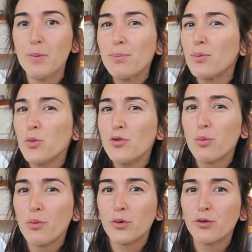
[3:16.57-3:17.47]
People move
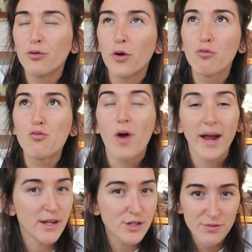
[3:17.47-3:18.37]
abroad for a
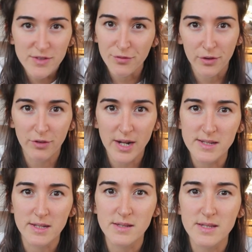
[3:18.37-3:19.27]
range of different
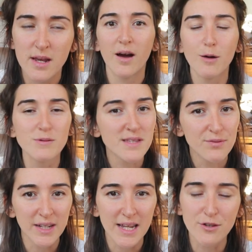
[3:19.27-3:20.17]
reasons. I was
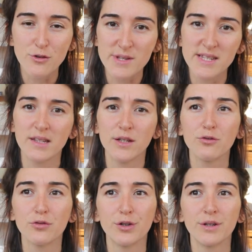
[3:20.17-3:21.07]
living in New Zealand
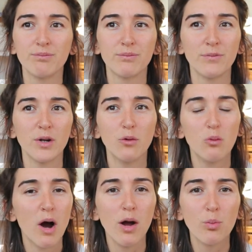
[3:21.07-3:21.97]
for a
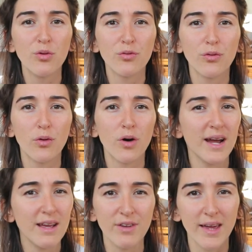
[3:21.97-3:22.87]
while before
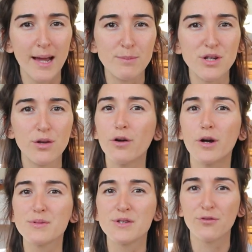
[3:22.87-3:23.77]
I even came to
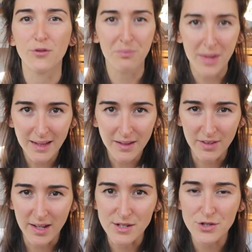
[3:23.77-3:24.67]
Europe. So for me,
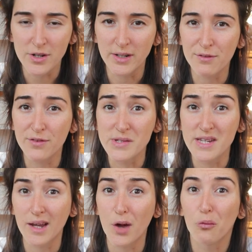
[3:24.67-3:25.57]
living in Australia feels
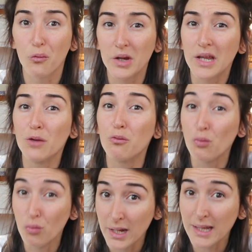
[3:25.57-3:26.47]
like a really,
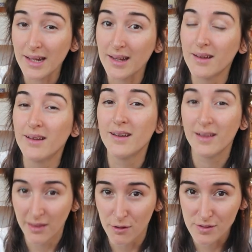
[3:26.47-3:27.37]
really
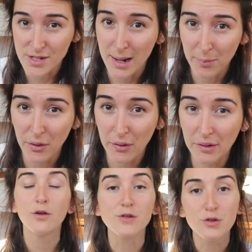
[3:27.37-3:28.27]
long time
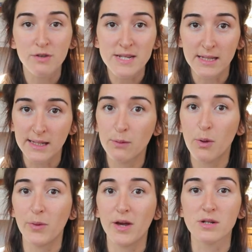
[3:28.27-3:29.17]
ago. Not too recently,
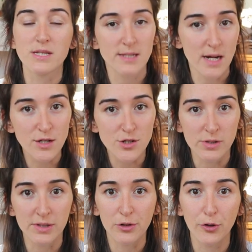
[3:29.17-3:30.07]
when we got stuck
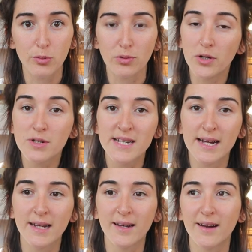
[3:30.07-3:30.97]
during the global
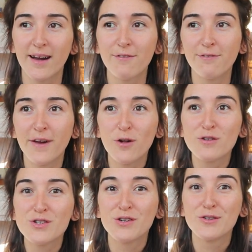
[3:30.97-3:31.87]
lockdown, I
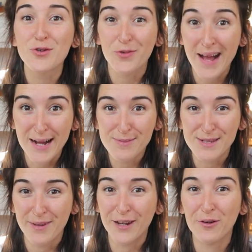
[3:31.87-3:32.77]
felt trapped
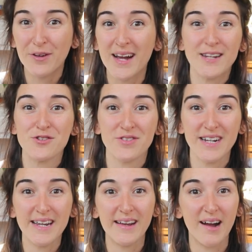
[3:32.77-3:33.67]
in my own
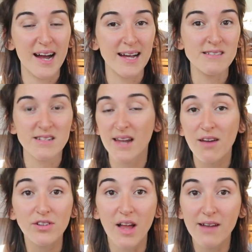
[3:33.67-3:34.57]
country. I didn't
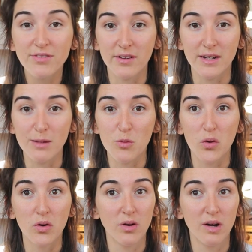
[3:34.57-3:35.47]
have a life there
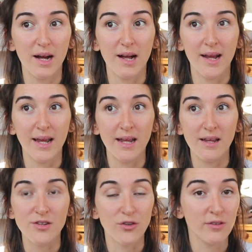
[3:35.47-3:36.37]
anymore.
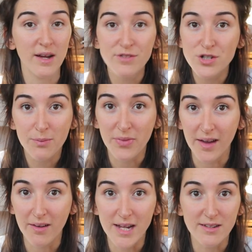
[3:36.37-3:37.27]
I don't have a job
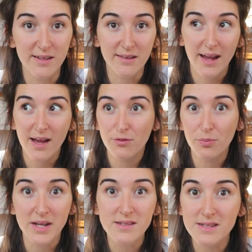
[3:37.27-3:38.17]
there. I didn't have a
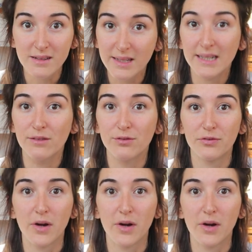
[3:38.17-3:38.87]
place to live.